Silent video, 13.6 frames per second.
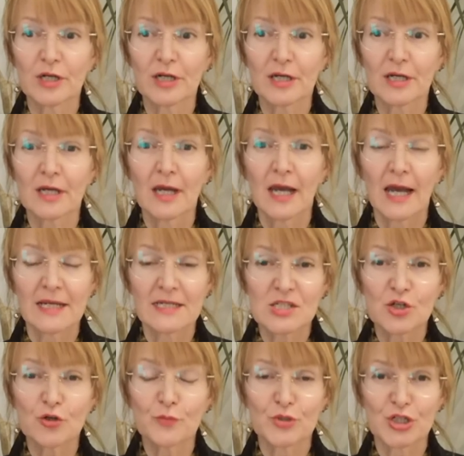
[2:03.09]
work, and
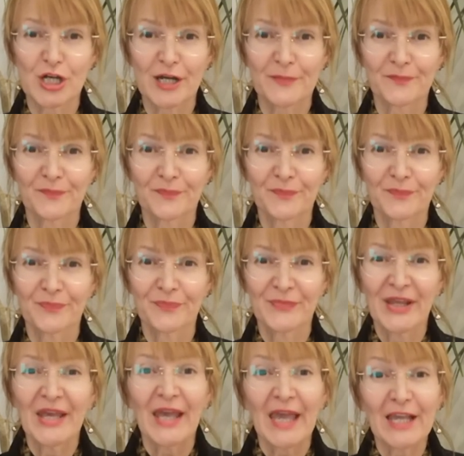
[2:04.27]
sculpture.
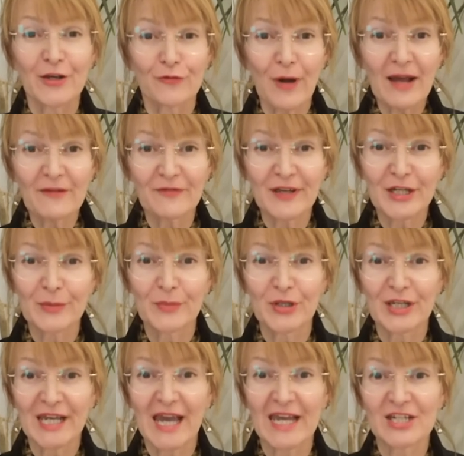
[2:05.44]
In graphic
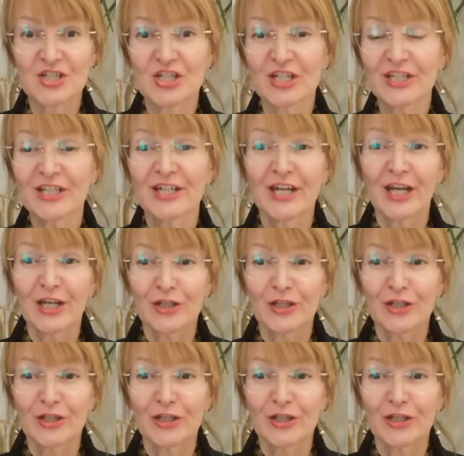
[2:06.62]
communication,